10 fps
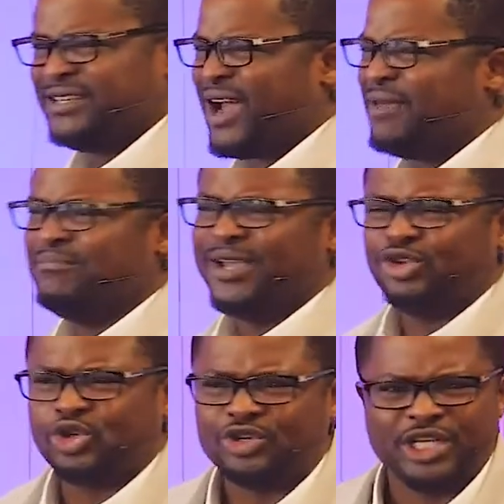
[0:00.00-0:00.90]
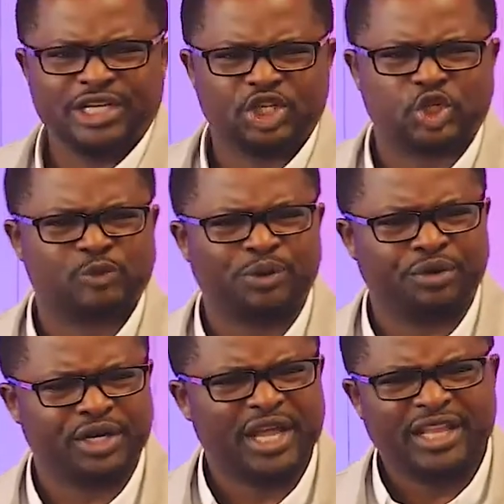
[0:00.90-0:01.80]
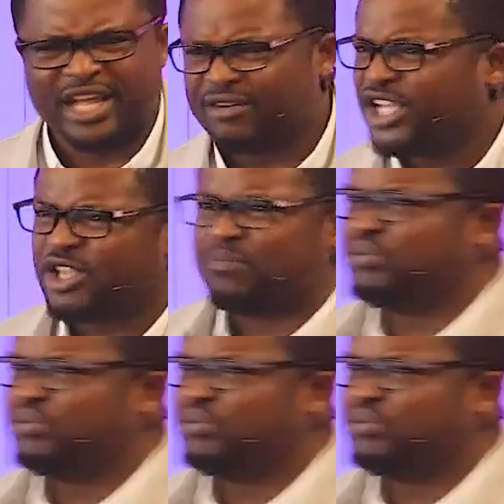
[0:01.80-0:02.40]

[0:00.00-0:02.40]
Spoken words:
is a dimension in the spirit. There